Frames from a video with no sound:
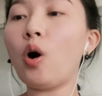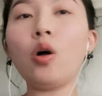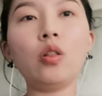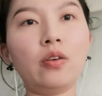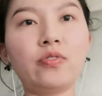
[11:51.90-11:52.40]

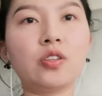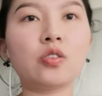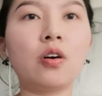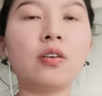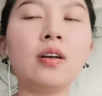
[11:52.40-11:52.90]
all of the
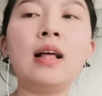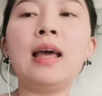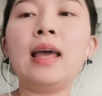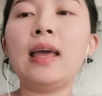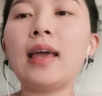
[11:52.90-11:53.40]
song.
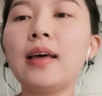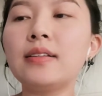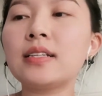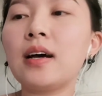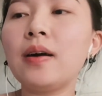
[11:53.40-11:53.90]

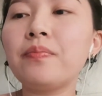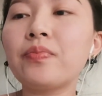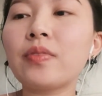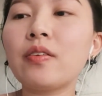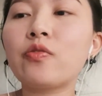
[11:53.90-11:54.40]
And
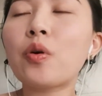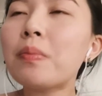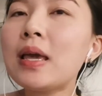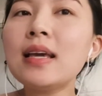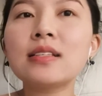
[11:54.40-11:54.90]
for
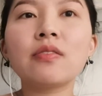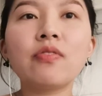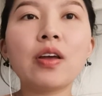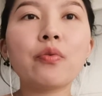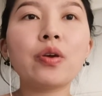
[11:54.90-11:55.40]
me, it's a
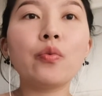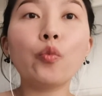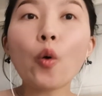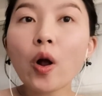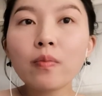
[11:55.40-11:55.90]
very
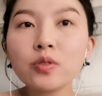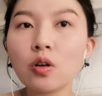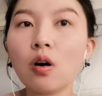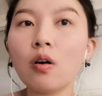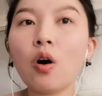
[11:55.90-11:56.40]
warm
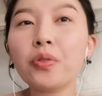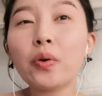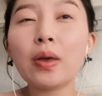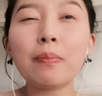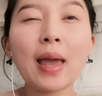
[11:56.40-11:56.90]
song.
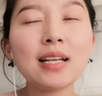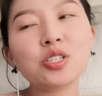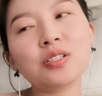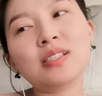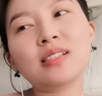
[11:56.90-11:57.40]
Although it
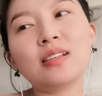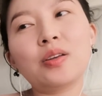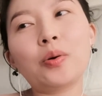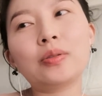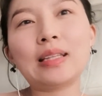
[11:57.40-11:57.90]
mentions,
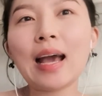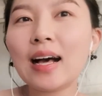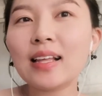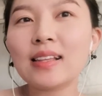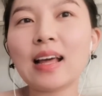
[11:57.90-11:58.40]
you know,
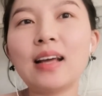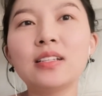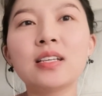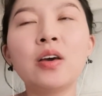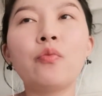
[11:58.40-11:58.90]
death
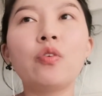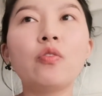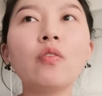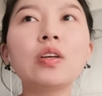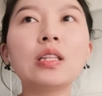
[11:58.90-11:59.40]
and
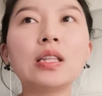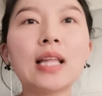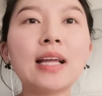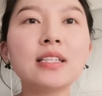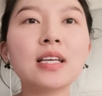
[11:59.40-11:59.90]
revolving
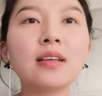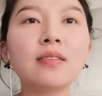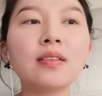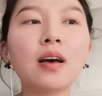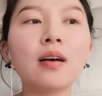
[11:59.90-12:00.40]

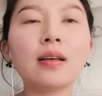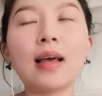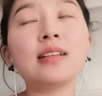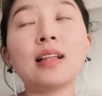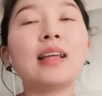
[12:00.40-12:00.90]
lantern,
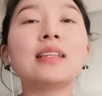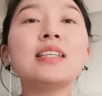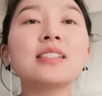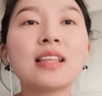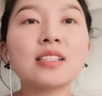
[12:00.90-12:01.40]
at
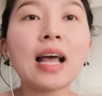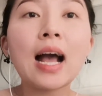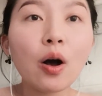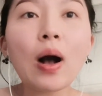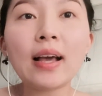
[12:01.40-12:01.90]
least that's
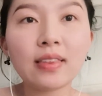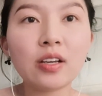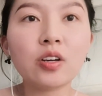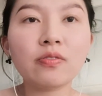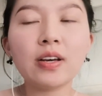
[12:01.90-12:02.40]
how I
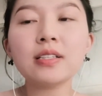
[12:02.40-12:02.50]
think of